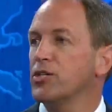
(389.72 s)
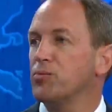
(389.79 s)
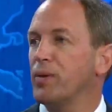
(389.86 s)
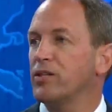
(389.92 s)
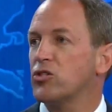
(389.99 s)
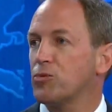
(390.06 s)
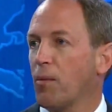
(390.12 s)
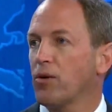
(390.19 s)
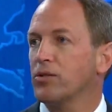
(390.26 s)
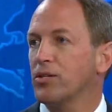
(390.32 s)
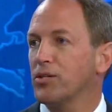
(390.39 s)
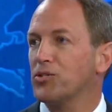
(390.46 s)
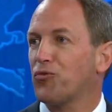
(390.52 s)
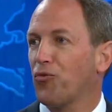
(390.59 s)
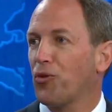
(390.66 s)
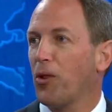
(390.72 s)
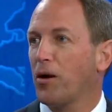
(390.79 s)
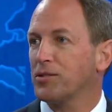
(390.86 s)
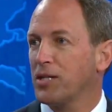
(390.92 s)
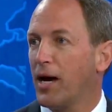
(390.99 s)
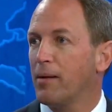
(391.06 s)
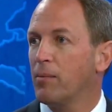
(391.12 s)
been smart to this for a long
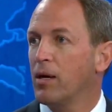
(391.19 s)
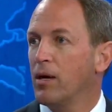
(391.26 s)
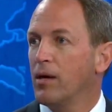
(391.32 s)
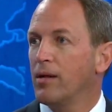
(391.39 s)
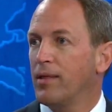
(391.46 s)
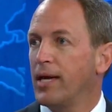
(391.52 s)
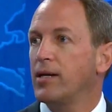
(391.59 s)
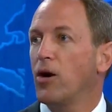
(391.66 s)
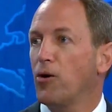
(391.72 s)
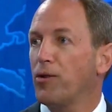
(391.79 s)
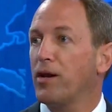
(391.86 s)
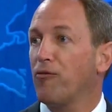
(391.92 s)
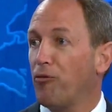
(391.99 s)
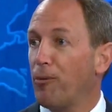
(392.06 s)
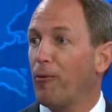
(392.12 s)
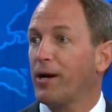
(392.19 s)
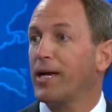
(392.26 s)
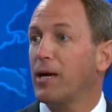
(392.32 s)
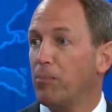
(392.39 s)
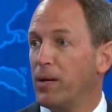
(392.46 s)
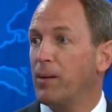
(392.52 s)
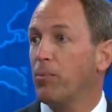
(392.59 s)
time. They know that if we want to
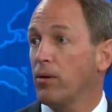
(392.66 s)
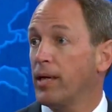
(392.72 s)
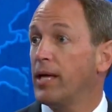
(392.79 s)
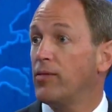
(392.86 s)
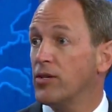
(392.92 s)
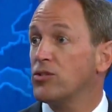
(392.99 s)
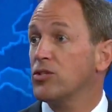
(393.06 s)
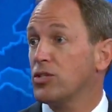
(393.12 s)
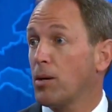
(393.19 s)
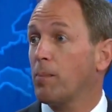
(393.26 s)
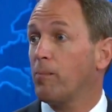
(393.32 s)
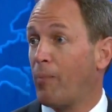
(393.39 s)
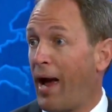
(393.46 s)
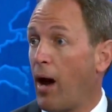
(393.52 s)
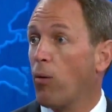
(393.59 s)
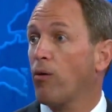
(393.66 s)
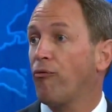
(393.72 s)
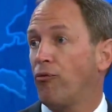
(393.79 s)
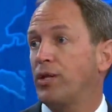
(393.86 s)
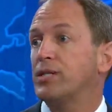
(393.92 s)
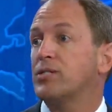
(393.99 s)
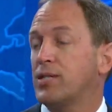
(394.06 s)
get people in, this is a
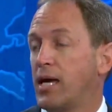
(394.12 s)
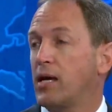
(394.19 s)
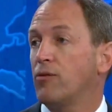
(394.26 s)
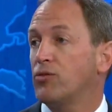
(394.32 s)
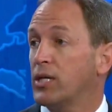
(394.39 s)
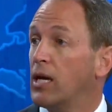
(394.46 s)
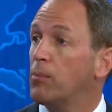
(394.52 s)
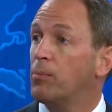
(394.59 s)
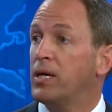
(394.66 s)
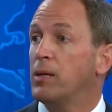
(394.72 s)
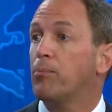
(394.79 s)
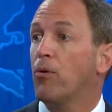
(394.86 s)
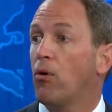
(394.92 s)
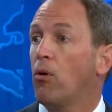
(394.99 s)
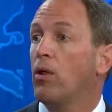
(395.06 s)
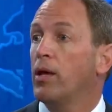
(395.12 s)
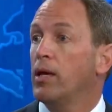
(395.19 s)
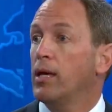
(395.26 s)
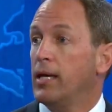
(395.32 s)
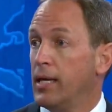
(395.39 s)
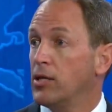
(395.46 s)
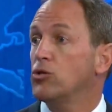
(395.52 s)
powerful incentive to get people
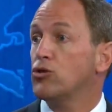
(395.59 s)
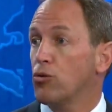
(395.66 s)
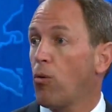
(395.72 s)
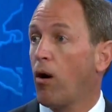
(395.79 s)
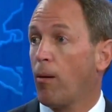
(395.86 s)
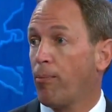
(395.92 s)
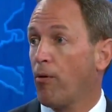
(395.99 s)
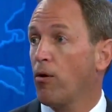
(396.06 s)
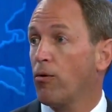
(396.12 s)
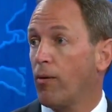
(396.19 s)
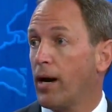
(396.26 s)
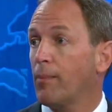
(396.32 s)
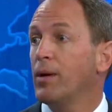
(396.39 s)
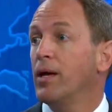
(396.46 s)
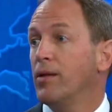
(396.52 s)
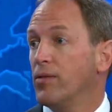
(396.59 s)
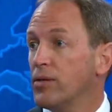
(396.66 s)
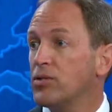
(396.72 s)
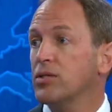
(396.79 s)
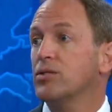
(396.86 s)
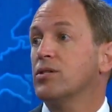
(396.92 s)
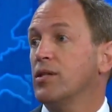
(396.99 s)
into our program.
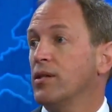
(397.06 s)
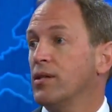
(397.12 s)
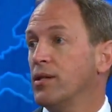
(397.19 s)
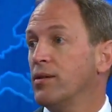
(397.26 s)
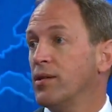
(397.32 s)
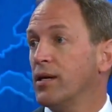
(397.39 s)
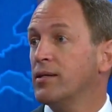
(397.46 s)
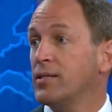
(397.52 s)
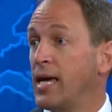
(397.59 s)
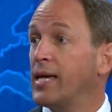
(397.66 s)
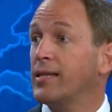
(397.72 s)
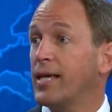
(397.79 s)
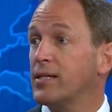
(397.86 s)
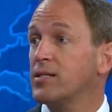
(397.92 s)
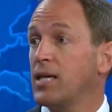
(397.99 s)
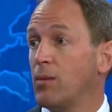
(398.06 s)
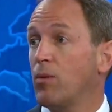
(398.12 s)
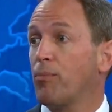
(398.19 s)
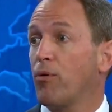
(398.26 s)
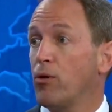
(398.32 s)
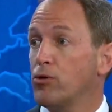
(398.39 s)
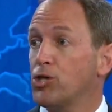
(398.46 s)
This is taking that same
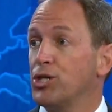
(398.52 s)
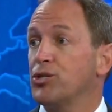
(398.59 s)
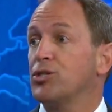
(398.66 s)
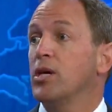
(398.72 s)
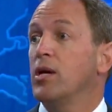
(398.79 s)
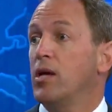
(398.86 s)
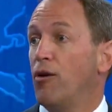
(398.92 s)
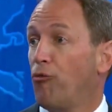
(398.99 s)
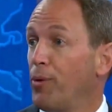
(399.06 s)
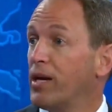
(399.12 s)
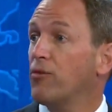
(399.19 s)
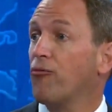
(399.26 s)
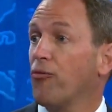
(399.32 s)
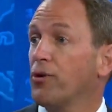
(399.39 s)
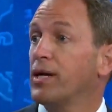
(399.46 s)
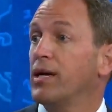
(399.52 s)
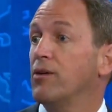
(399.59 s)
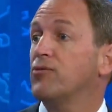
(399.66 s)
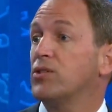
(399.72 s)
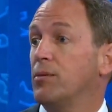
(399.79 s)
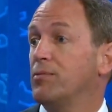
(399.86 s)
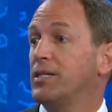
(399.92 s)
approach is if we can forgive
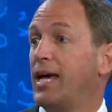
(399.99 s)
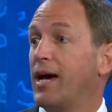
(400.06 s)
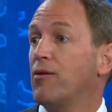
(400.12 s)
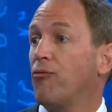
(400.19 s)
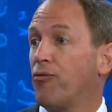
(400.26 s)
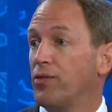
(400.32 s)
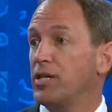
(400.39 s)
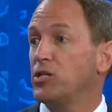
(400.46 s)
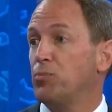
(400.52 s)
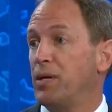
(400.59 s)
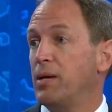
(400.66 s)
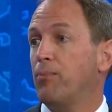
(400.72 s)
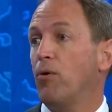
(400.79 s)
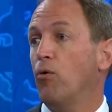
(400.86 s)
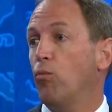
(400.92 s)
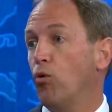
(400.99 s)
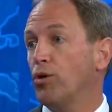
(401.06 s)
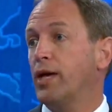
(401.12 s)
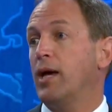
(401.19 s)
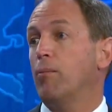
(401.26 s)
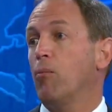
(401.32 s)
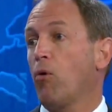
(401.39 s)
some debt for these people, we'll
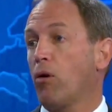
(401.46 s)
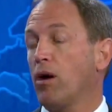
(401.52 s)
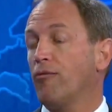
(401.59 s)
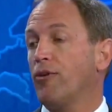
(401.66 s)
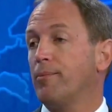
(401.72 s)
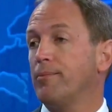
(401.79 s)
get more of them.